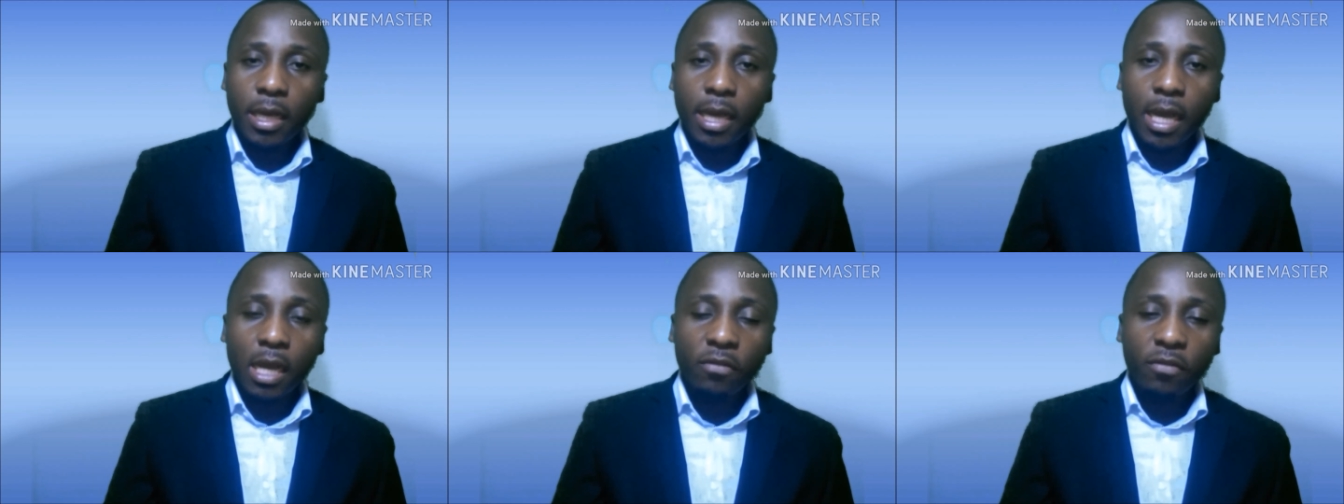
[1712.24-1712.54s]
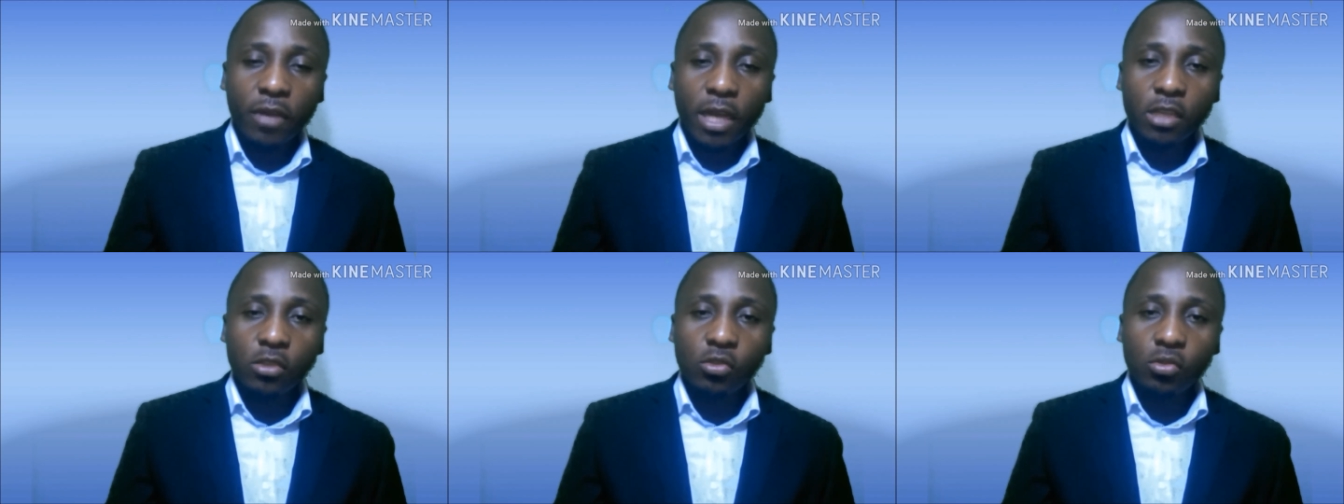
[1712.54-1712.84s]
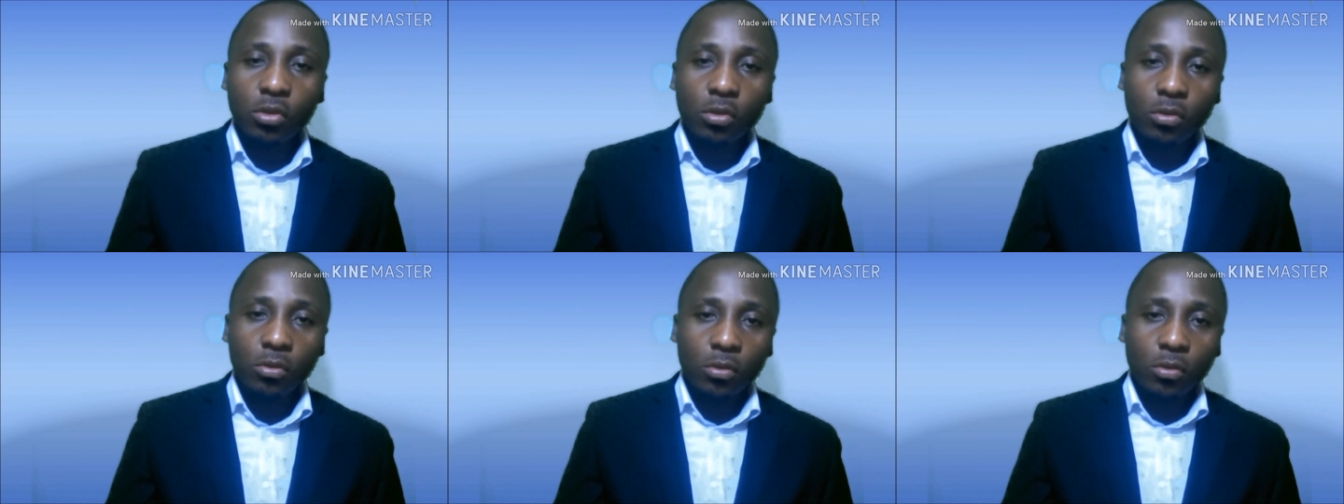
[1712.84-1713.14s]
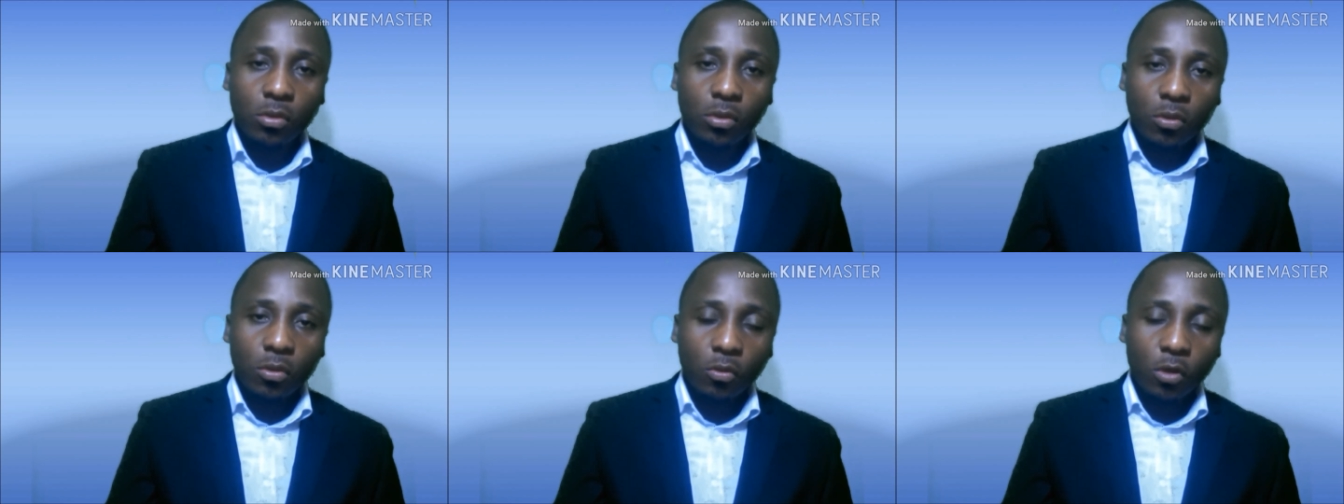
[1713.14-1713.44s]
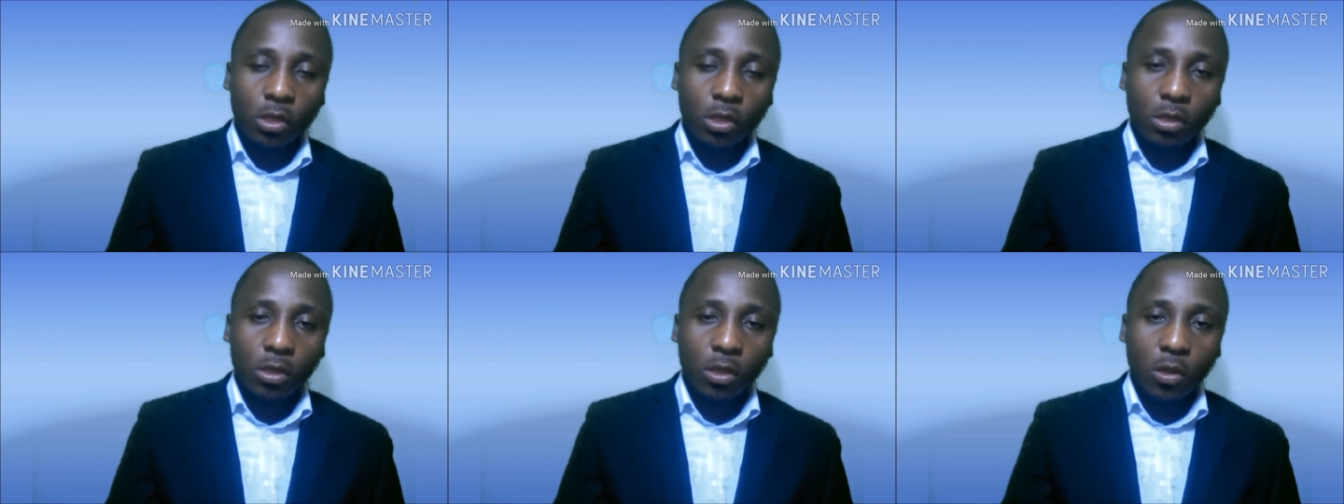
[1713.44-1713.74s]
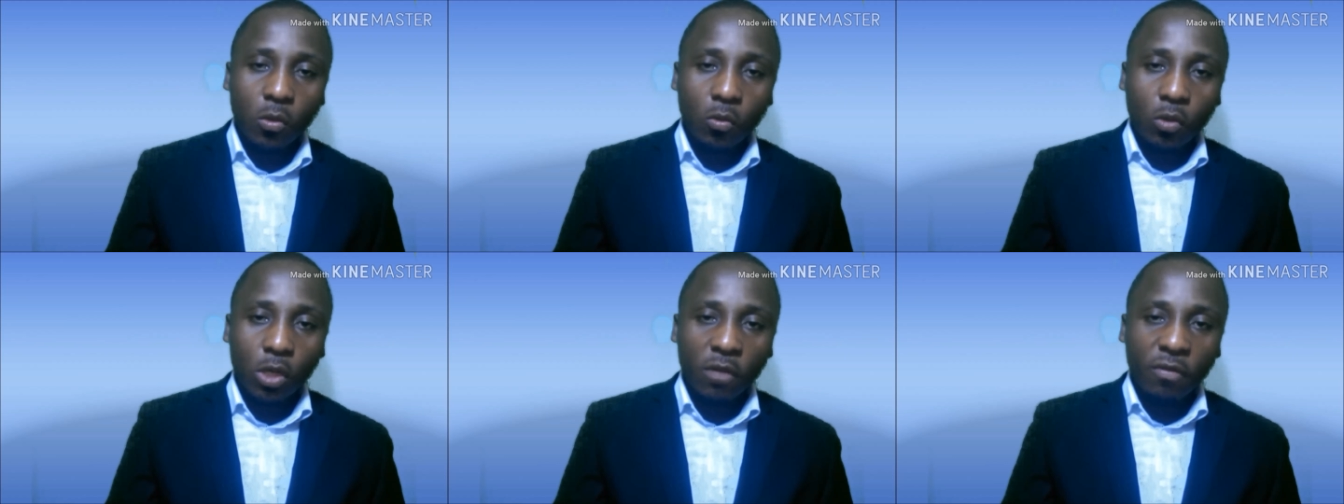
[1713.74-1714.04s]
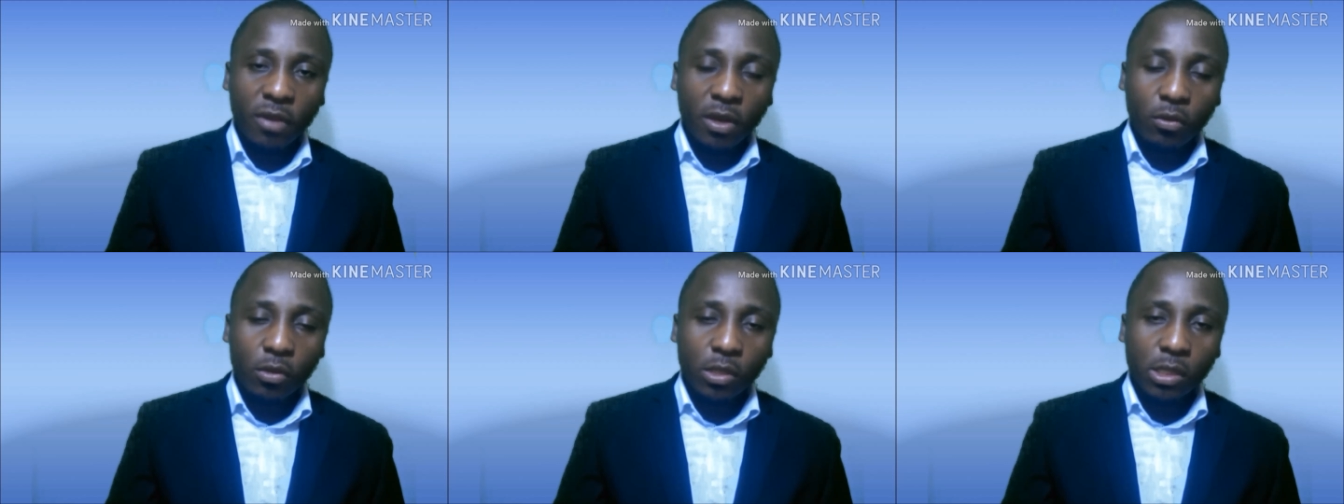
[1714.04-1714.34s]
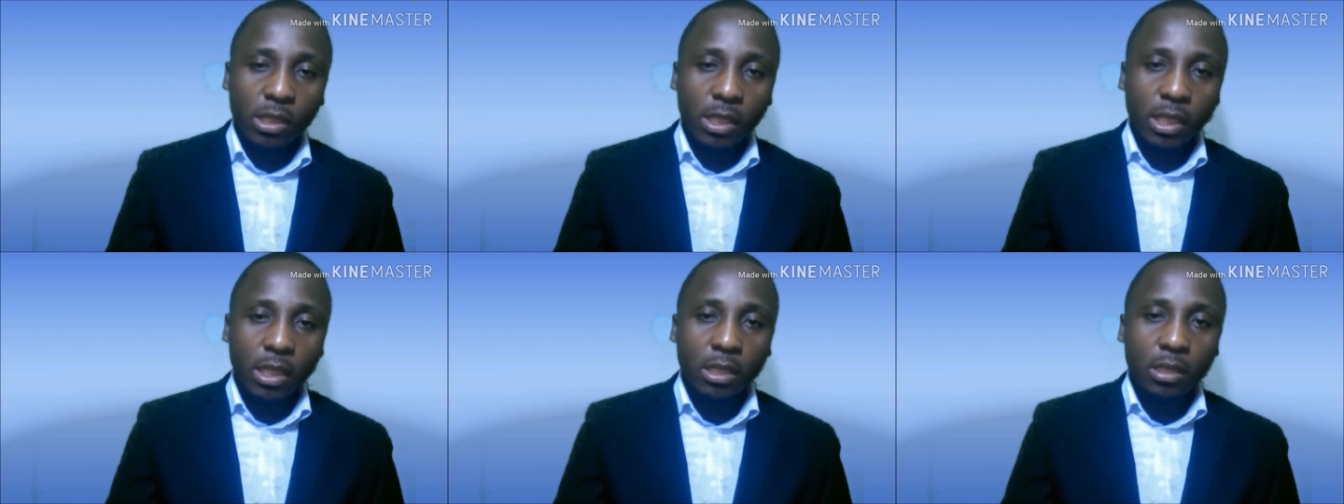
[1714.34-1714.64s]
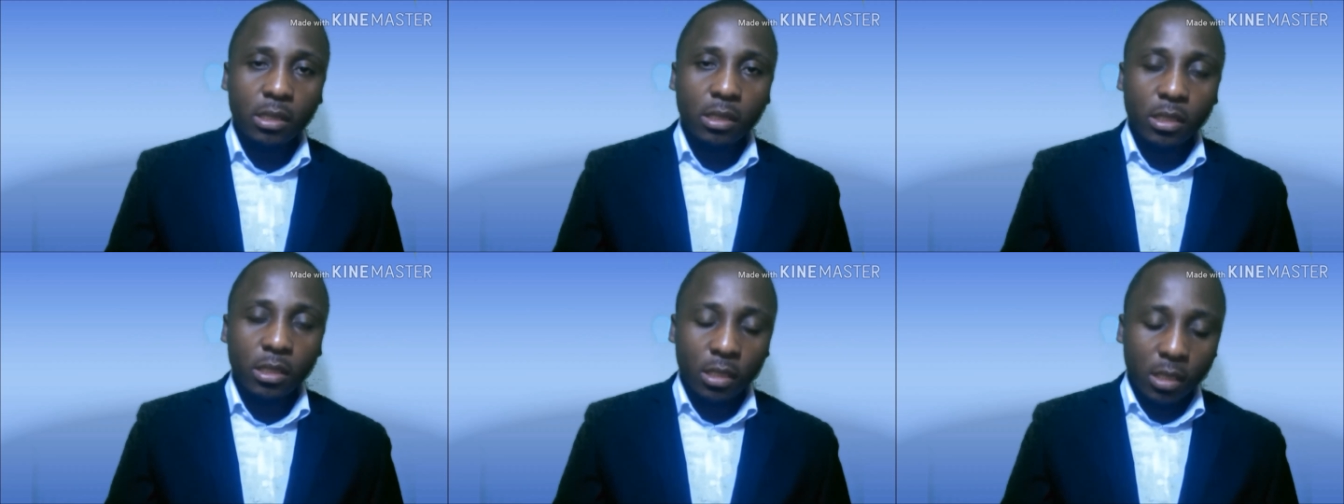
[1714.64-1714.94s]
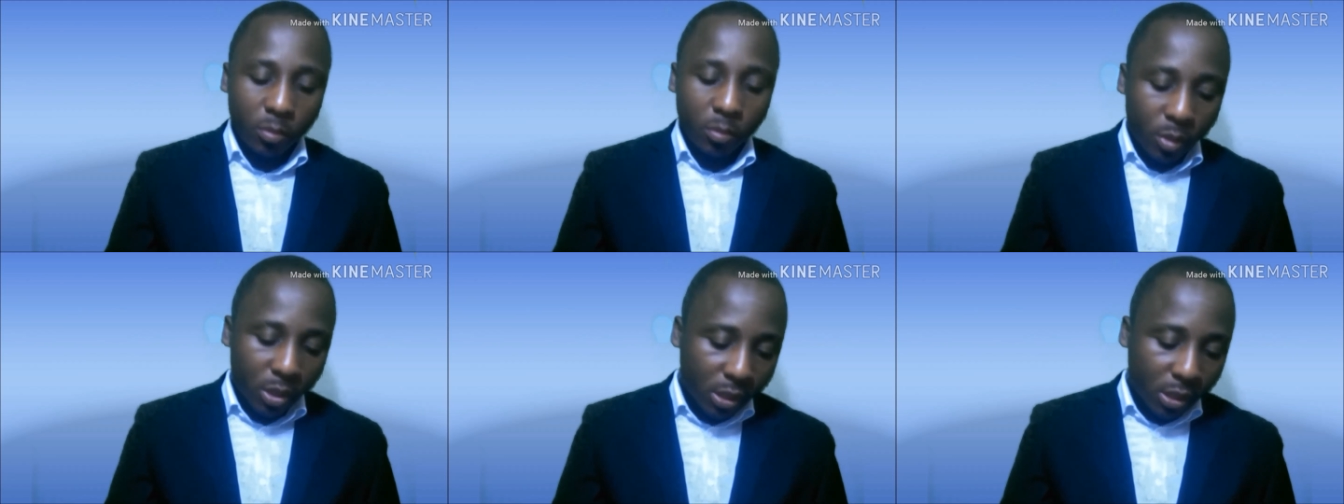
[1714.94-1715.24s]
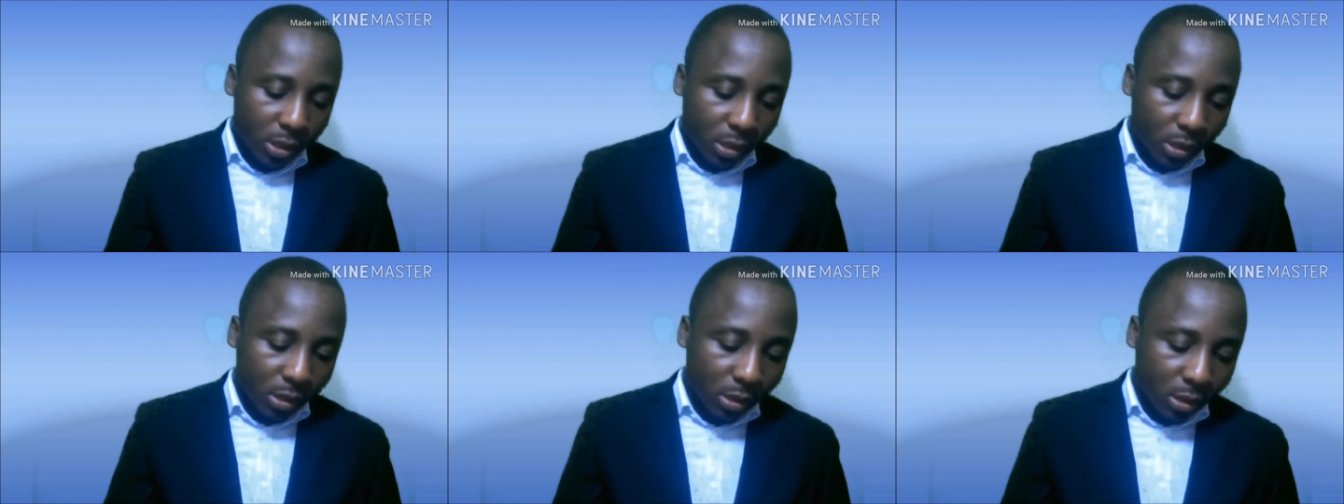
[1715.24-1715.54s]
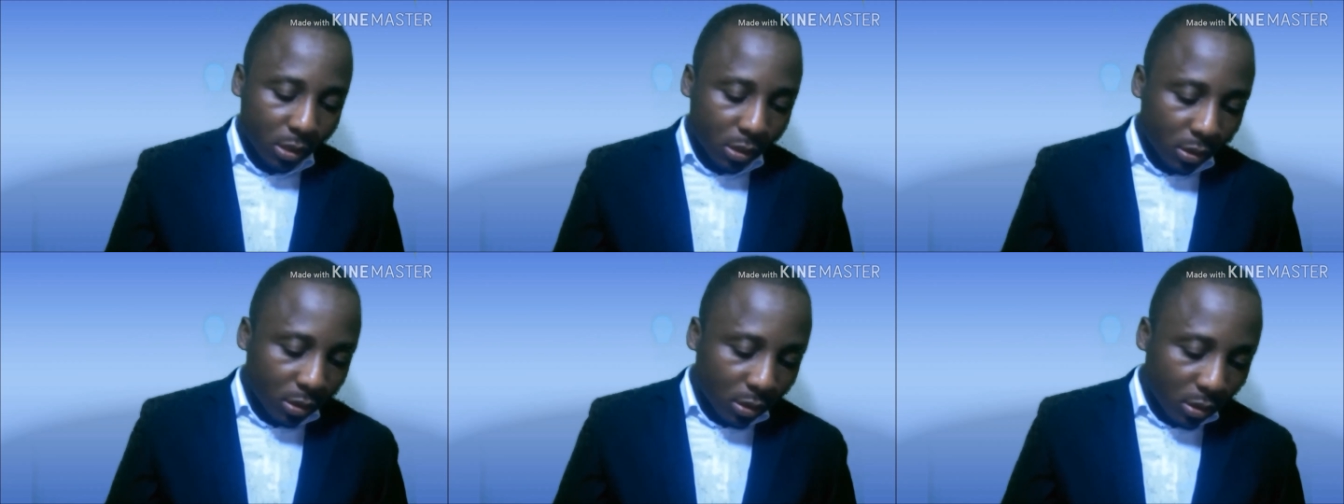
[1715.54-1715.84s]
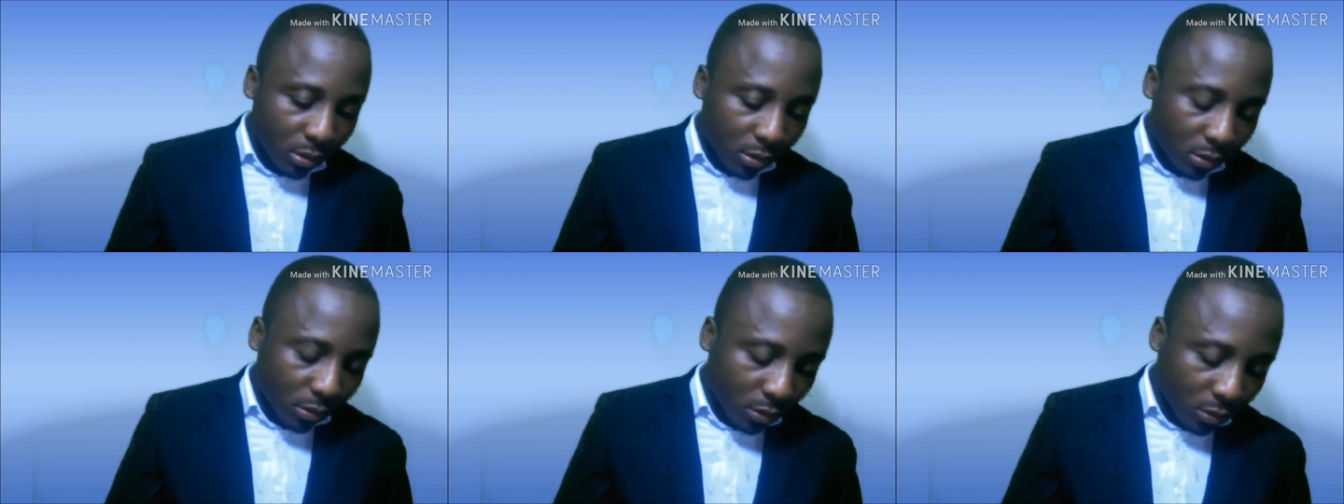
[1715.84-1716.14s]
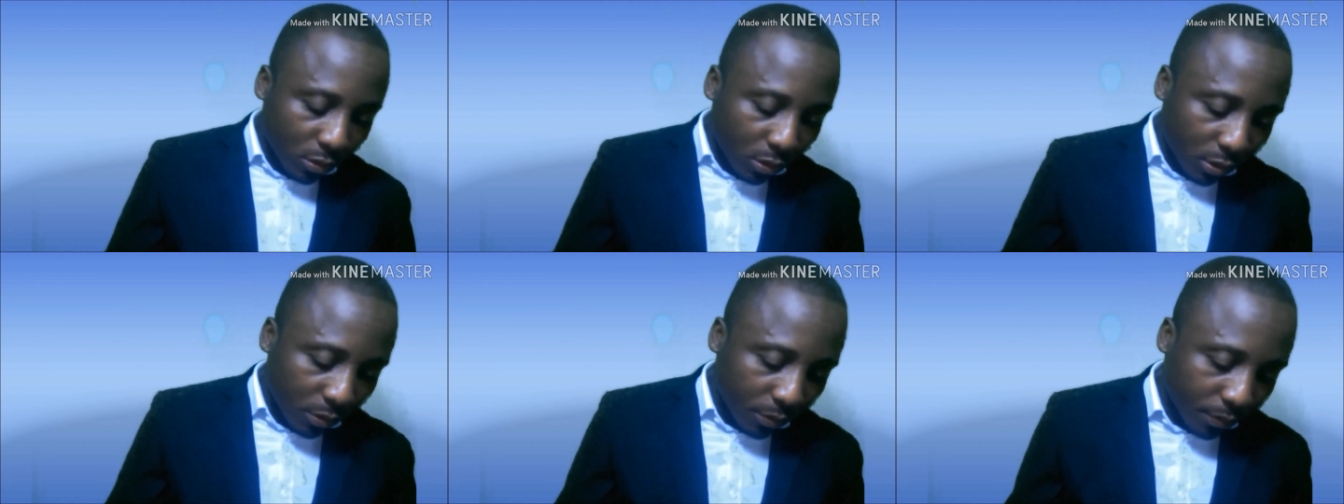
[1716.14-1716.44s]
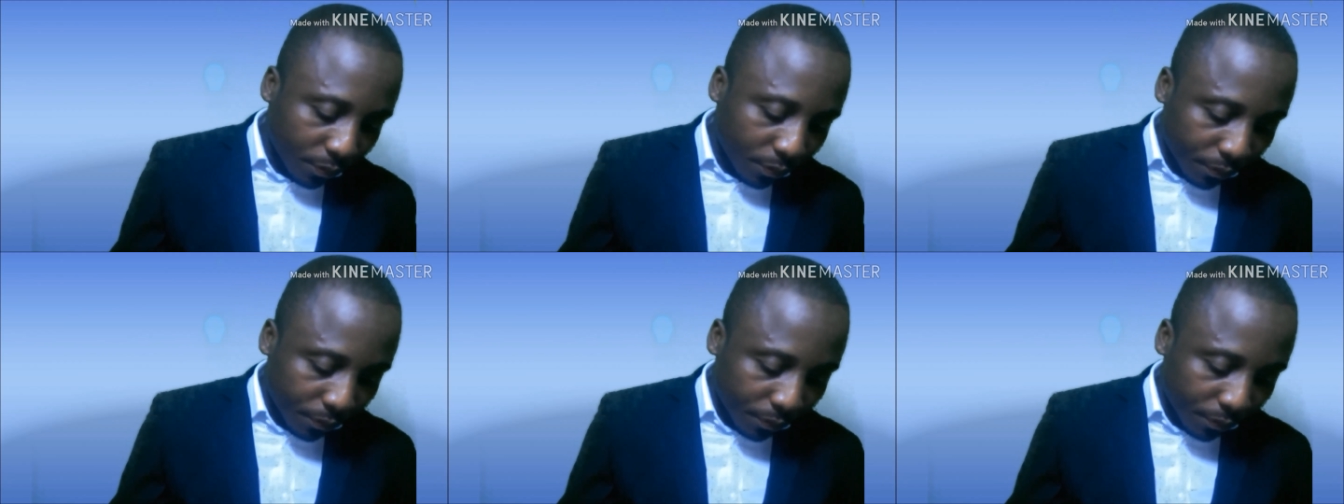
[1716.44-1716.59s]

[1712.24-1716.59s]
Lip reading: advise you on whatever was said in the meeting. Okay.